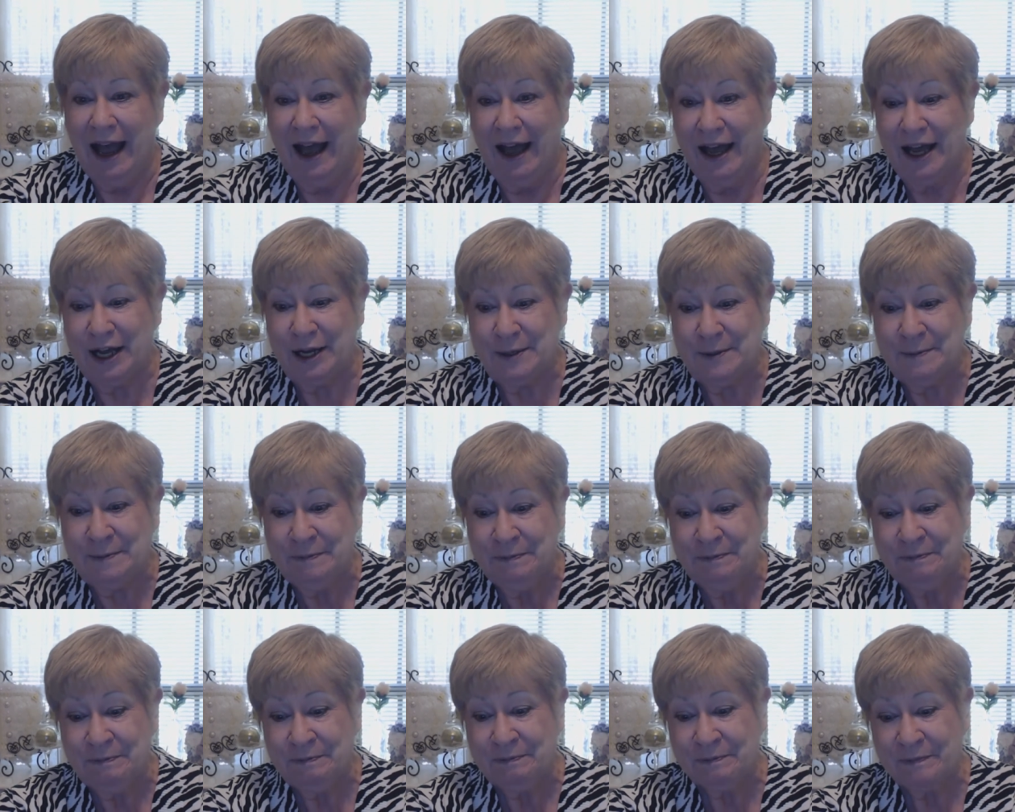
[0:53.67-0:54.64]
Uh,
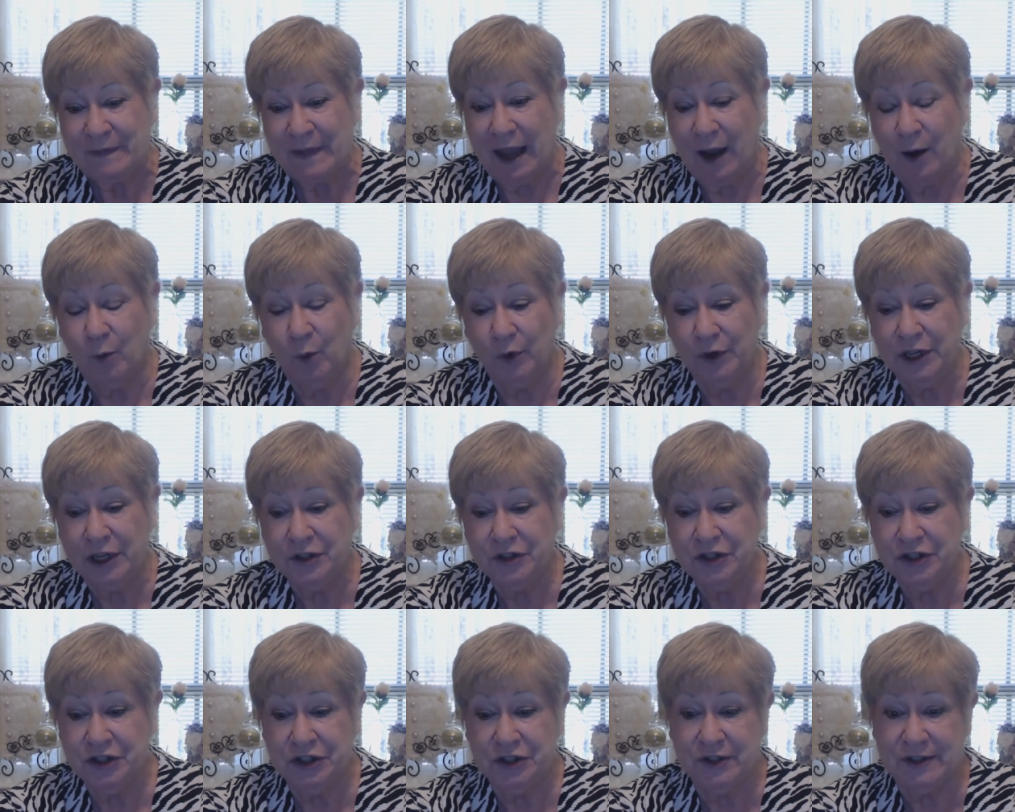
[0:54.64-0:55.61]
I wanted
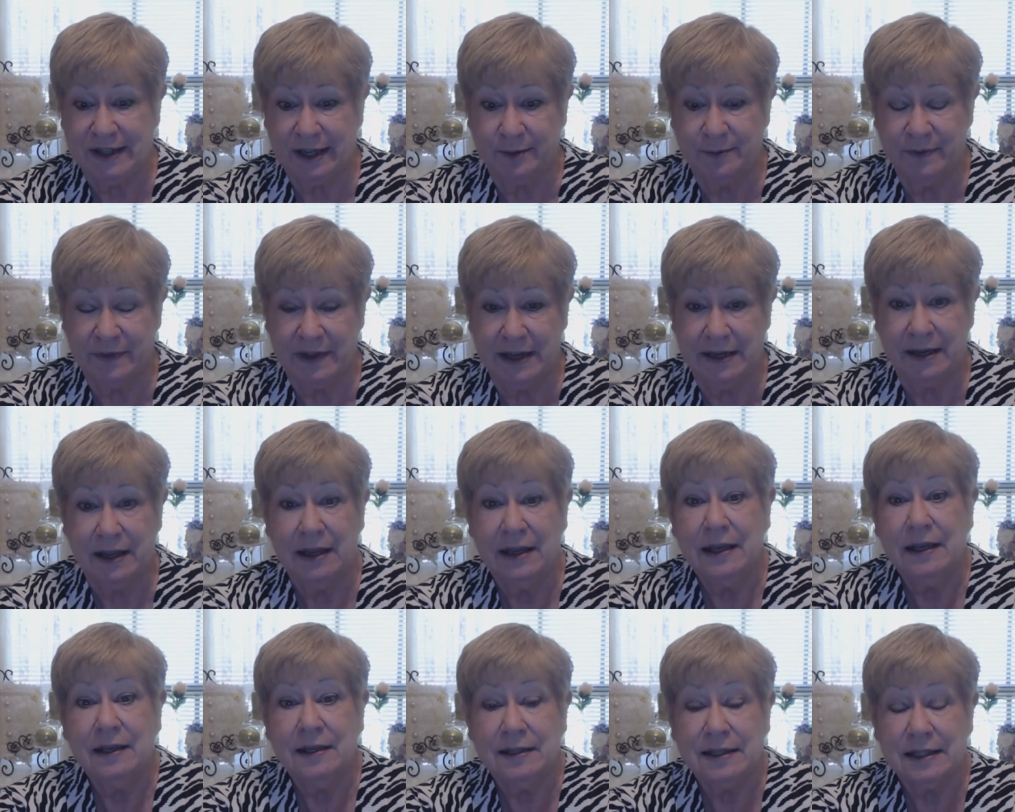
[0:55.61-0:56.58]
to do something
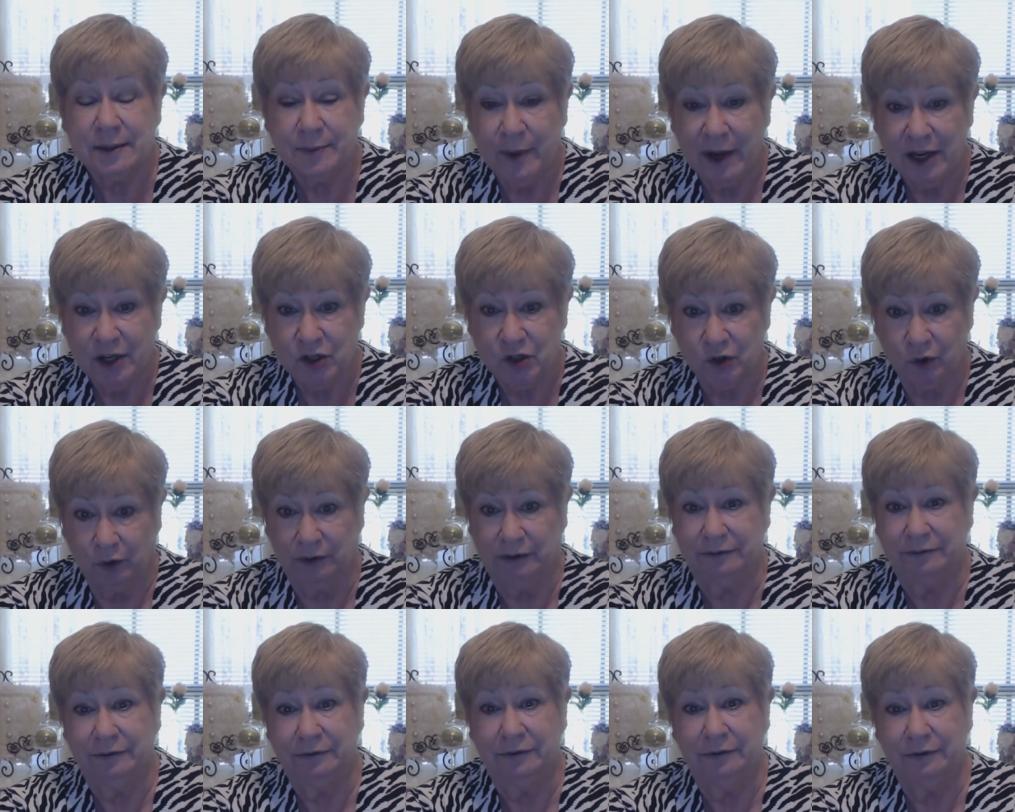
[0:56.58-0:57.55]
special
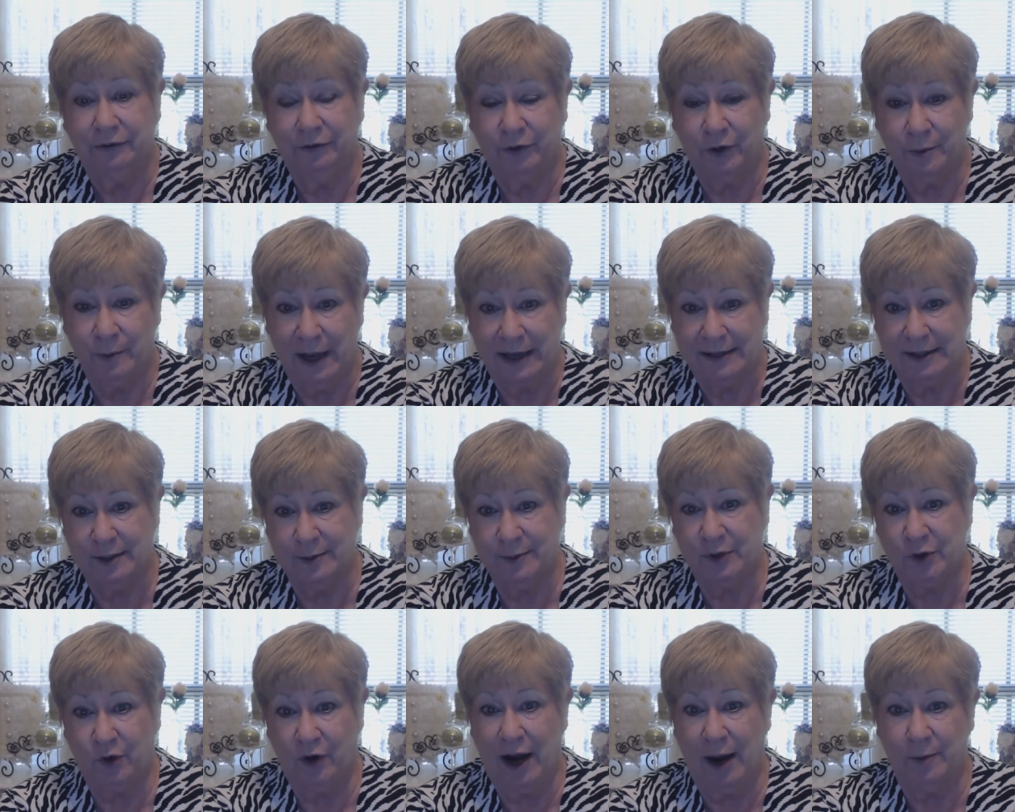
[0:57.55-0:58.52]
for my
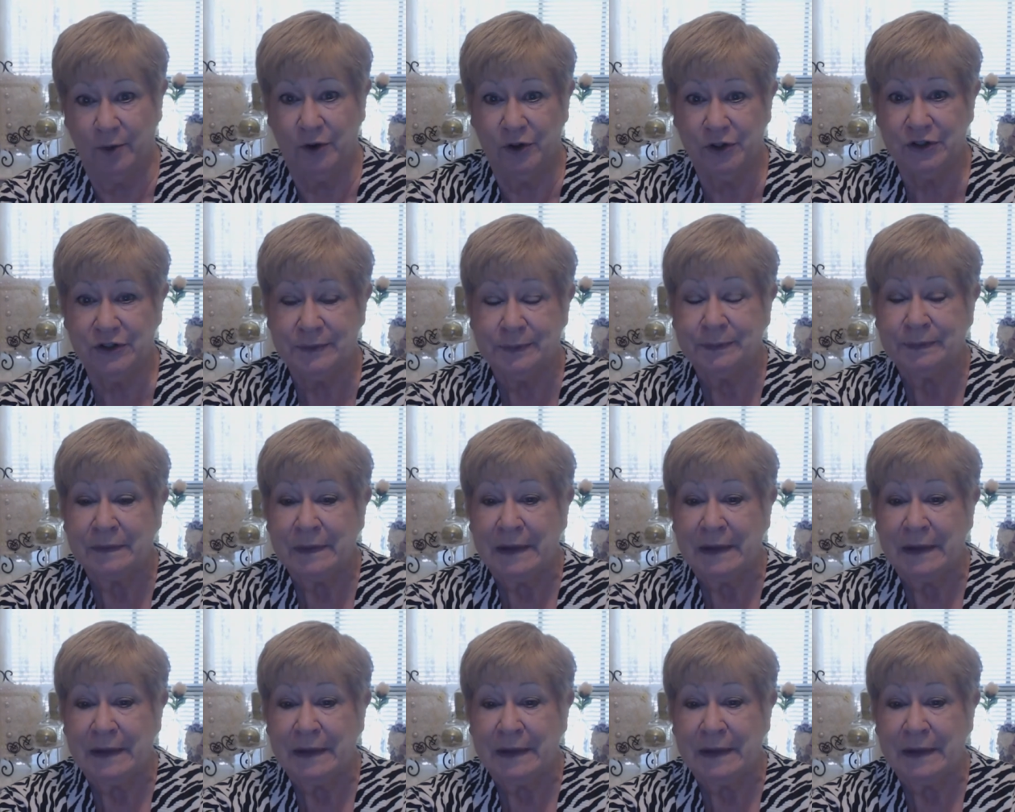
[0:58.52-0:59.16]
subscribers.